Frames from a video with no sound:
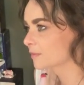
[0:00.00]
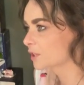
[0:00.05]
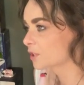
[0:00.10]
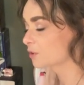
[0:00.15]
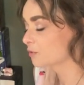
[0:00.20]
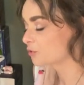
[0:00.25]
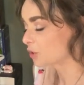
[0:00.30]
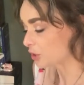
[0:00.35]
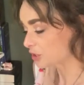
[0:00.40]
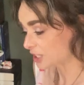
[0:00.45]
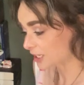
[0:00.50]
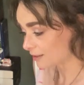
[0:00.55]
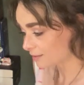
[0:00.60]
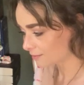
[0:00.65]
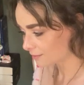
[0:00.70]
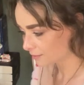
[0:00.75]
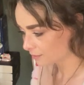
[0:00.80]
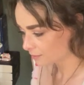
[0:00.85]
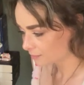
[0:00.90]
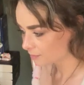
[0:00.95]

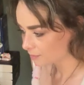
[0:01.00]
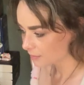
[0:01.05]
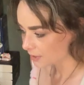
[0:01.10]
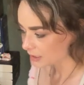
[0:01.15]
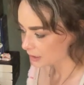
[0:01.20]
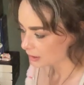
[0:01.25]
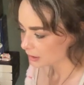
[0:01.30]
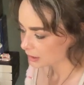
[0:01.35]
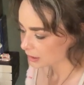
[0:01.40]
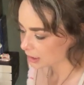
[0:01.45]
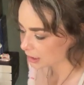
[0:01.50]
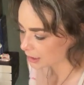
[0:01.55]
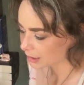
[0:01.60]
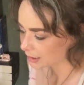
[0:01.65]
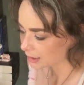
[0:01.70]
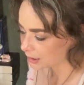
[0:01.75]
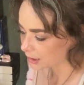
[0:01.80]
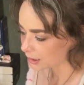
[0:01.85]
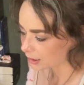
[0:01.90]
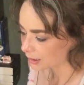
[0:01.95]
confronting,
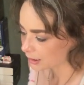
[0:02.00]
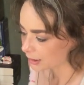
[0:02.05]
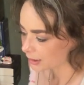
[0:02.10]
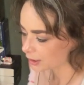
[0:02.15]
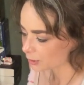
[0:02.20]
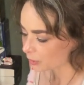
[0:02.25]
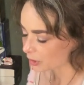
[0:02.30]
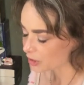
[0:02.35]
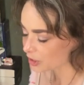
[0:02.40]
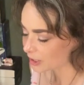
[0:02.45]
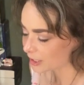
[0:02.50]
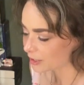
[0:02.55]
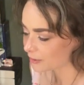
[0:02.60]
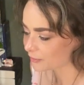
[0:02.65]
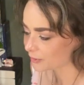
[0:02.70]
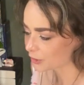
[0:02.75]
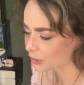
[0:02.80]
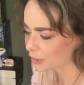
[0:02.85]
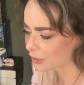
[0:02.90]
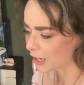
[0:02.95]
especially
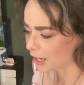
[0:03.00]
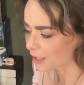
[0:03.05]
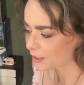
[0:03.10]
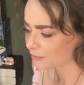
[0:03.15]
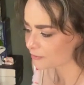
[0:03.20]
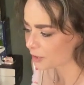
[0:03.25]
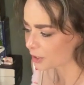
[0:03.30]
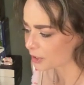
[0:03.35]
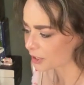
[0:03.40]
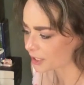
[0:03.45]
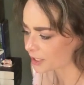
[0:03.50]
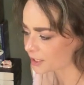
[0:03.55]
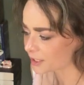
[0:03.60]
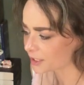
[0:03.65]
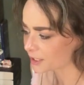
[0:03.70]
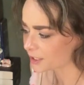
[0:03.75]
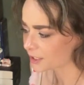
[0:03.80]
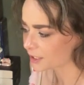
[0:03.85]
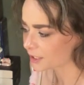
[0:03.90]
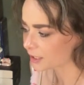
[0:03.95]
if you're not
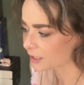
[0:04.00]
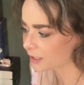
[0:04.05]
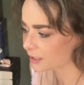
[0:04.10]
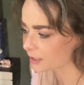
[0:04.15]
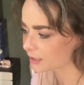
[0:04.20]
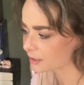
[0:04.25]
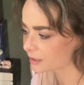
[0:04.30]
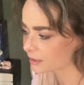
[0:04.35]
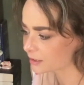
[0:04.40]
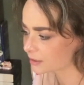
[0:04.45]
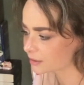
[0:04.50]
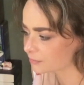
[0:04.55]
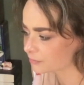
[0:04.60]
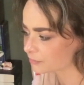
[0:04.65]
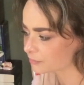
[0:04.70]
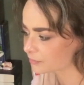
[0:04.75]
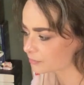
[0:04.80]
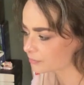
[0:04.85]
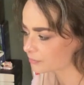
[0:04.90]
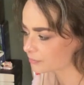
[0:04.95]
very,
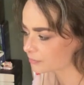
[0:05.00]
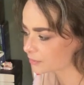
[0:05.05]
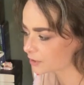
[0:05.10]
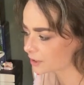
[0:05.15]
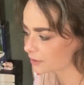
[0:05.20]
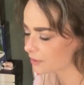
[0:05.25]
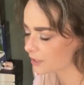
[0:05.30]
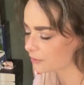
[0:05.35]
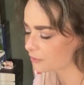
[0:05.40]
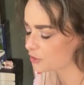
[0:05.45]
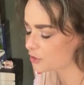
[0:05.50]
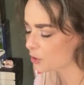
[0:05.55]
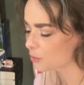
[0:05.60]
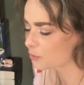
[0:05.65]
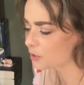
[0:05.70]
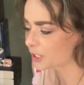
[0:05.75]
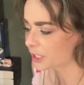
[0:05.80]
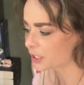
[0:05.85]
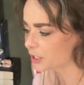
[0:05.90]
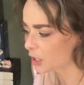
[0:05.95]
if you don't really